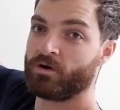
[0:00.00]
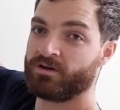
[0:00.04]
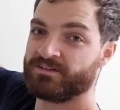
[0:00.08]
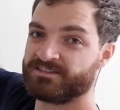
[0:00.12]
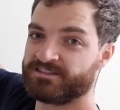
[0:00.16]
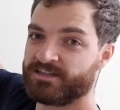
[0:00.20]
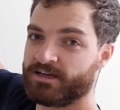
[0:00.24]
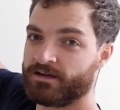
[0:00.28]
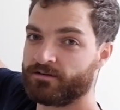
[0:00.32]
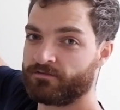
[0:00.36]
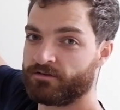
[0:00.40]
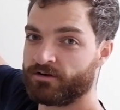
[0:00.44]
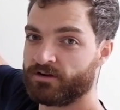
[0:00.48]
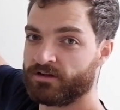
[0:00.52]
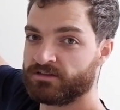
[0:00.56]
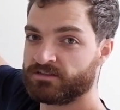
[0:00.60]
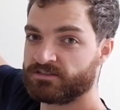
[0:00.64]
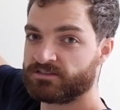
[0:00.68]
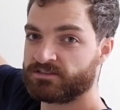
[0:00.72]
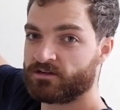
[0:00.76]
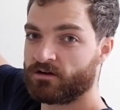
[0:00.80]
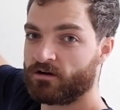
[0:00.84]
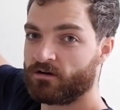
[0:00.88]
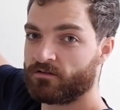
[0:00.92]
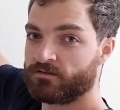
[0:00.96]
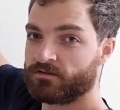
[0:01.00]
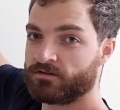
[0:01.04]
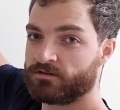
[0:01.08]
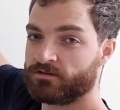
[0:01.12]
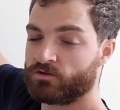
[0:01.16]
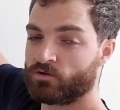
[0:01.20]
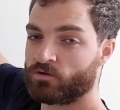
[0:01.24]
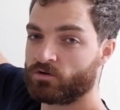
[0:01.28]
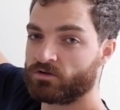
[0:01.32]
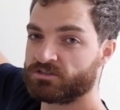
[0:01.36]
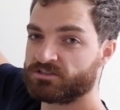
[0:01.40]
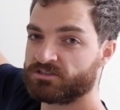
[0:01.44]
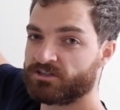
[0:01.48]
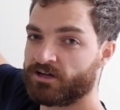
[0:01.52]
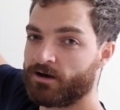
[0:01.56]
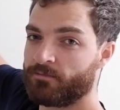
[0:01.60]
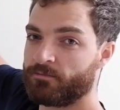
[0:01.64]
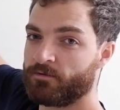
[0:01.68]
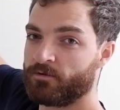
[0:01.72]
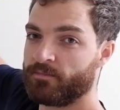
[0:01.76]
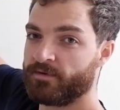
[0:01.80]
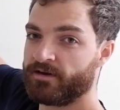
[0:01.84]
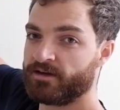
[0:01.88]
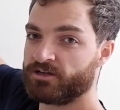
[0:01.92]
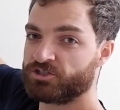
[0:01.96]
Once I reinstall the door
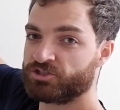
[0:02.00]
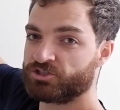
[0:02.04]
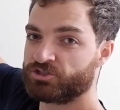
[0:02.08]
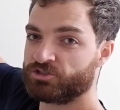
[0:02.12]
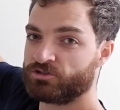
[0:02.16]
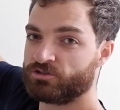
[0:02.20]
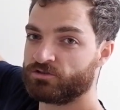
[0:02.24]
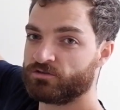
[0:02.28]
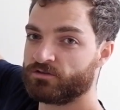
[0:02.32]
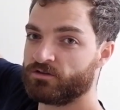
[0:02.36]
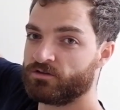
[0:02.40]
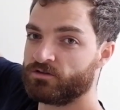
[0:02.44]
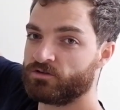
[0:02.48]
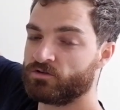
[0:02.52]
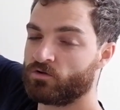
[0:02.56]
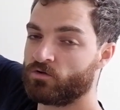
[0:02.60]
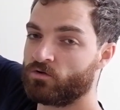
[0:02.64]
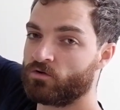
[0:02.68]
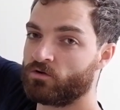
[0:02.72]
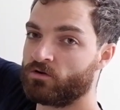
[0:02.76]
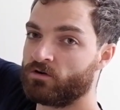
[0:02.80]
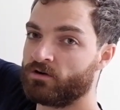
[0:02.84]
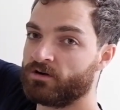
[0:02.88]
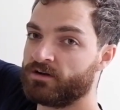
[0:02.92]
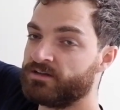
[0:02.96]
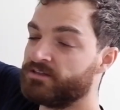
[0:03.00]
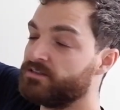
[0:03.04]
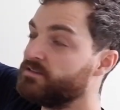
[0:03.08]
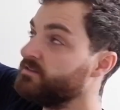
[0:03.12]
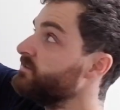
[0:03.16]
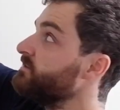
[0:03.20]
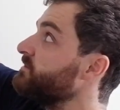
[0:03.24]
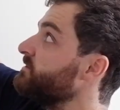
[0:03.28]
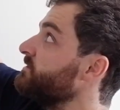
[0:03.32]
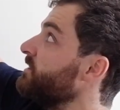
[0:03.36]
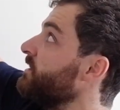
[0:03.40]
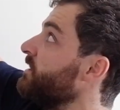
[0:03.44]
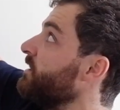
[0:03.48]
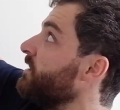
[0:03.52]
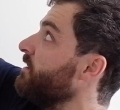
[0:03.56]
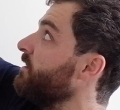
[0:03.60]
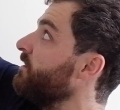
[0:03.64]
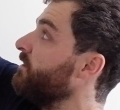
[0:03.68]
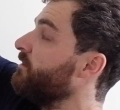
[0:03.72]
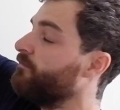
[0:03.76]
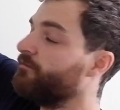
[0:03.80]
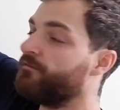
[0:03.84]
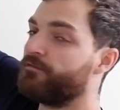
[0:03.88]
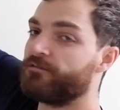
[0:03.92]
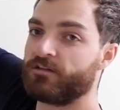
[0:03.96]
stop, I'll make sure the door is
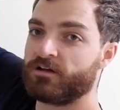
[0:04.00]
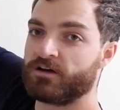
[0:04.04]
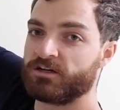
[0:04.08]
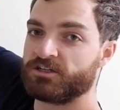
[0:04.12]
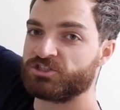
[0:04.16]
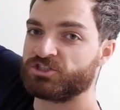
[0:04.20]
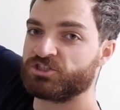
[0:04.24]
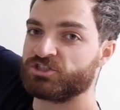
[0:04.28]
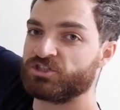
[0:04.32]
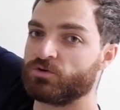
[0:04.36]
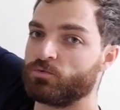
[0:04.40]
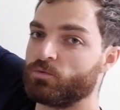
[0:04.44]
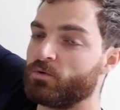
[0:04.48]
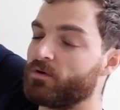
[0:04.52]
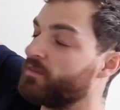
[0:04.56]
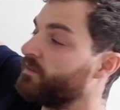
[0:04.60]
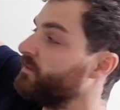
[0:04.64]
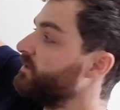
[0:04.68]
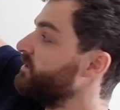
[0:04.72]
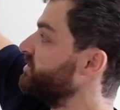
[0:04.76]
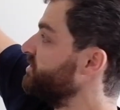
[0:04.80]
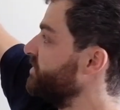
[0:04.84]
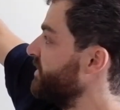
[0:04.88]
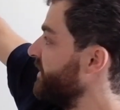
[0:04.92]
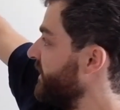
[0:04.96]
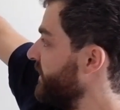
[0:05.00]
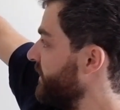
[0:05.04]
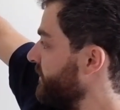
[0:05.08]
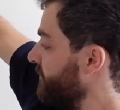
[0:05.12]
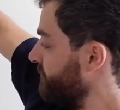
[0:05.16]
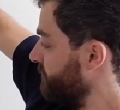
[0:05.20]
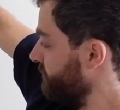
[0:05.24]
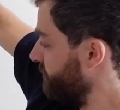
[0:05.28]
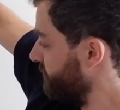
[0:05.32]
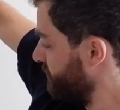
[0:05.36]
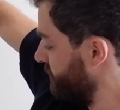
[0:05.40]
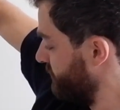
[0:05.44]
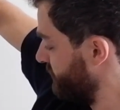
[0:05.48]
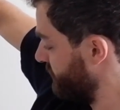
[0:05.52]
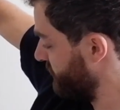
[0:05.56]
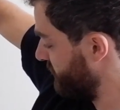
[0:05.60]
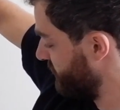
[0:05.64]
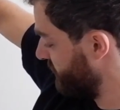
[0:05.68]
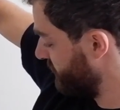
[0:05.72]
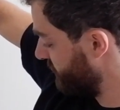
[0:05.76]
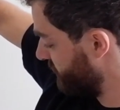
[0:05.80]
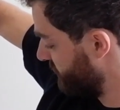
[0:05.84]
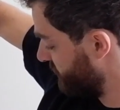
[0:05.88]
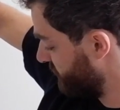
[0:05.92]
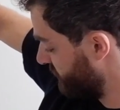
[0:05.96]
flush with the jam.
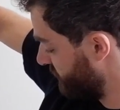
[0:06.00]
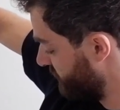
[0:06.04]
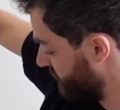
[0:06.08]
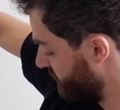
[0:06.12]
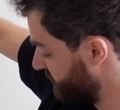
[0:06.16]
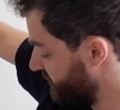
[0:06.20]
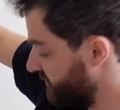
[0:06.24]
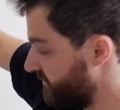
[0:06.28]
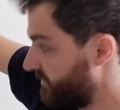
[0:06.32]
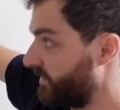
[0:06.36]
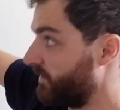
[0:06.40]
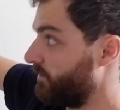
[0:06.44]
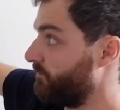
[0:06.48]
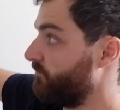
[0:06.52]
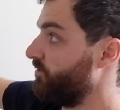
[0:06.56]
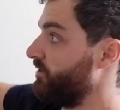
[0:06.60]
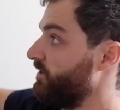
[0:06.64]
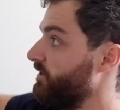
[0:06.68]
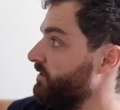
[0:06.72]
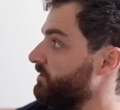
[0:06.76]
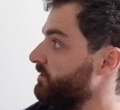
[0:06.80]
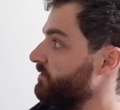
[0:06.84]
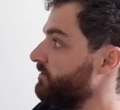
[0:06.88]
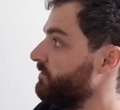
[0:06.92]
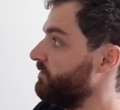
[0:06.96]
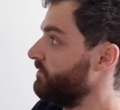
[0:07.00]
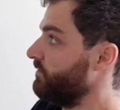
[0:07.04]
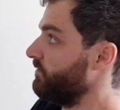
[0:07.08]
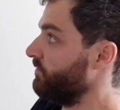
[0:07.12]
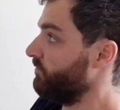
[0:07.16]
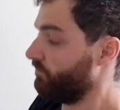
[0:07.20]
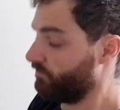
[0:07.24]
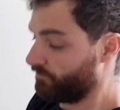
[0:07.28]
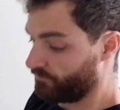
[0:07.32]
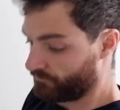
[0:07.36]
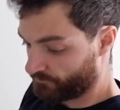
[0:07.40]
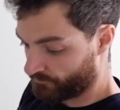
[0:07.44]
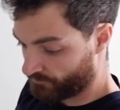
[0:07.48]
Sitting pretty good though.